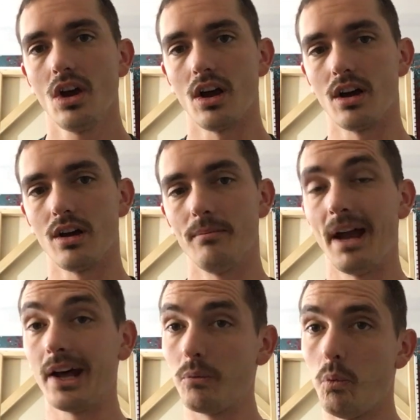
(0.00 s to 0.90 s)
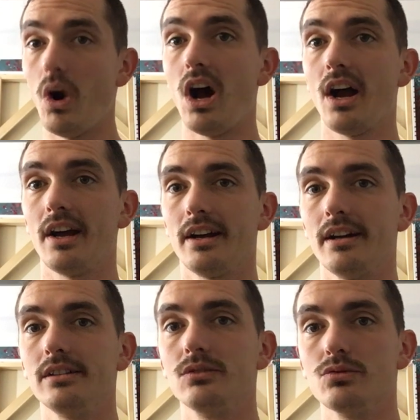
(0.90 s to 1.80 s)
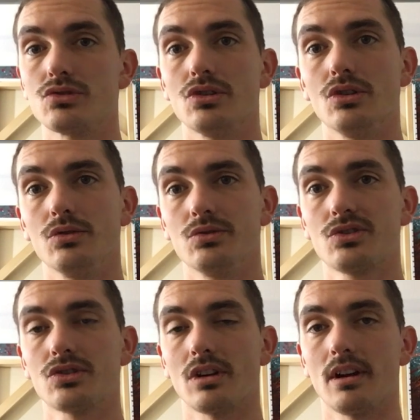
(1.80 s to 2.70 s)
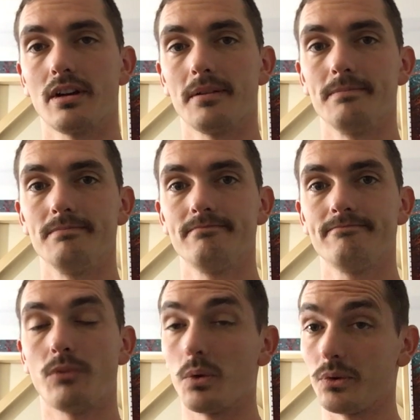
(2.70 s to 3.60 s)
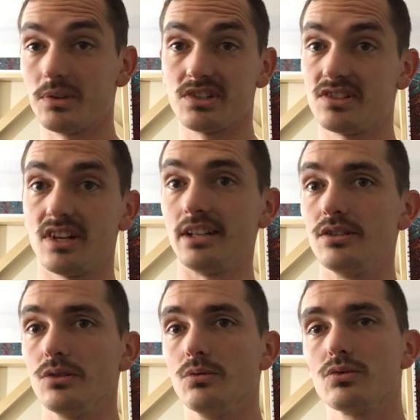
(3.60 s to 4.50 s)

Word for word: um, and why I use those um, for the reasons I do.